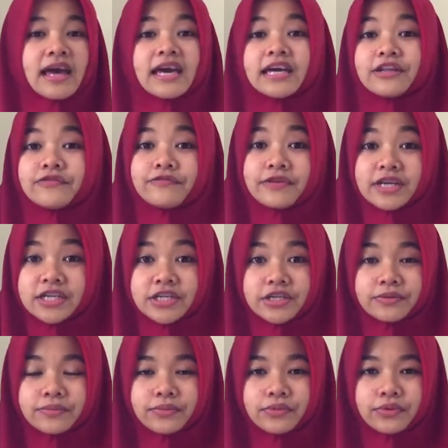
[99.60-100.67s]
In
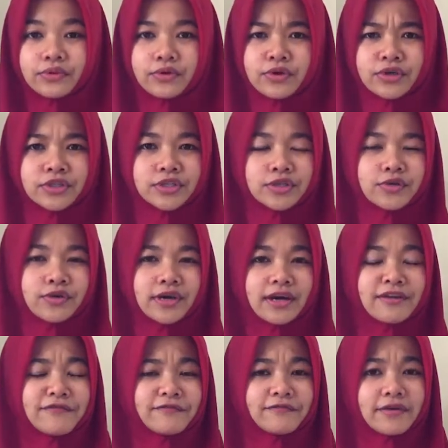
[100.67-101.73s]
fiction books, you
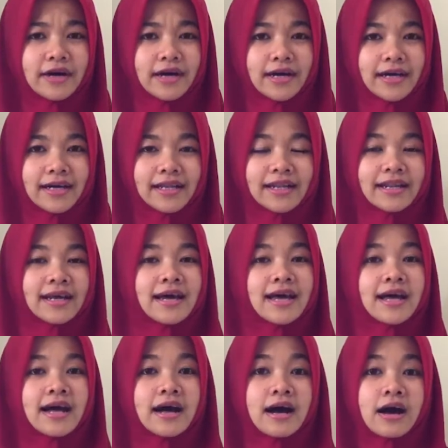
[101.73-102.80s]
can find
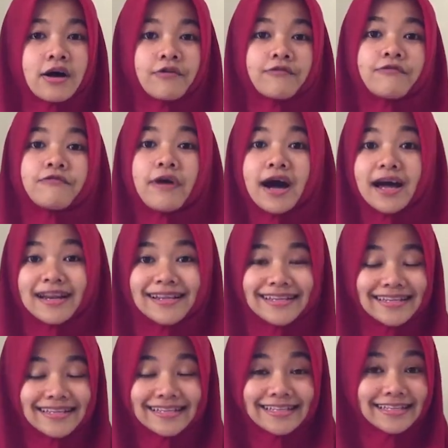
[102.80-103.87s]

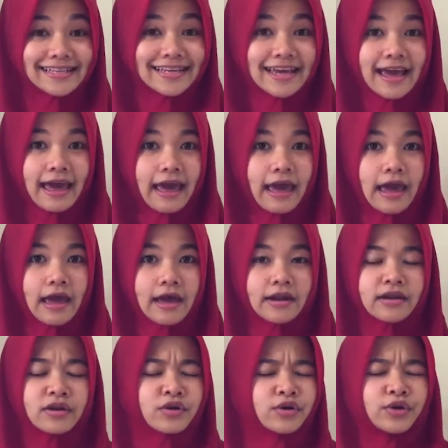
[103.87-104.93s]
funny
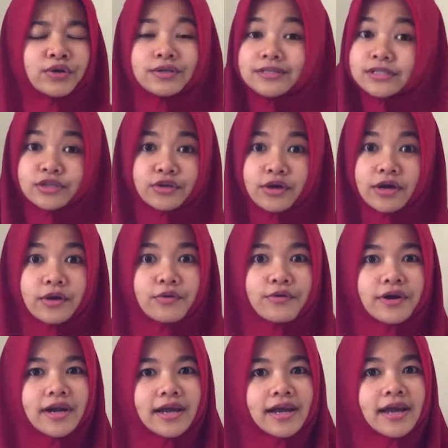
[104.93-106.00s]
and
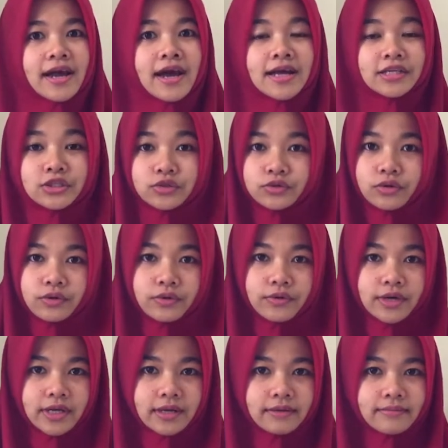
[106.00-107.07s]
scary
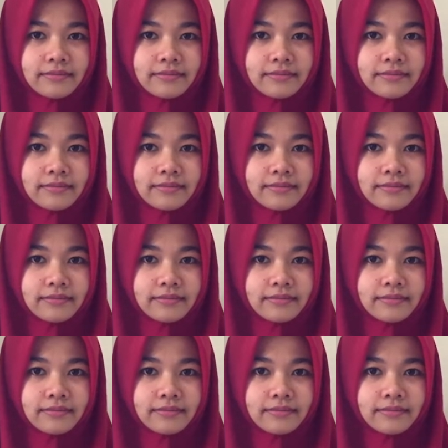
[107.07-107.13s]
story.